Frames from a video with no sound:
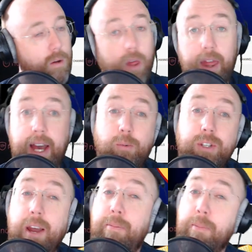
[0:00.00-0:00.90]
That was
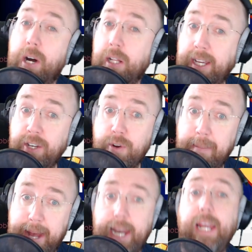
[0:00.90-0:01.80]
hyperbolic and
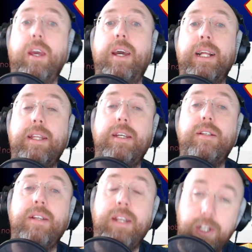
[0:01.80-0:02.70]
dramatic. At
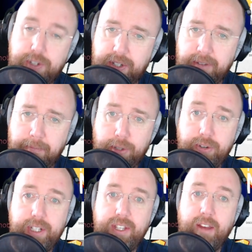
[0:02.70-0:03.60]
least Nietzsche's
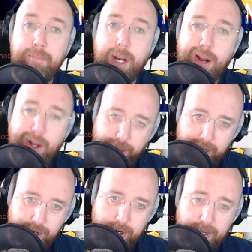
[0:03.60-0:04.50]
employees have better health
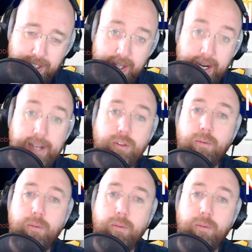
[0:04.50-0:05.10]
insurance than I do.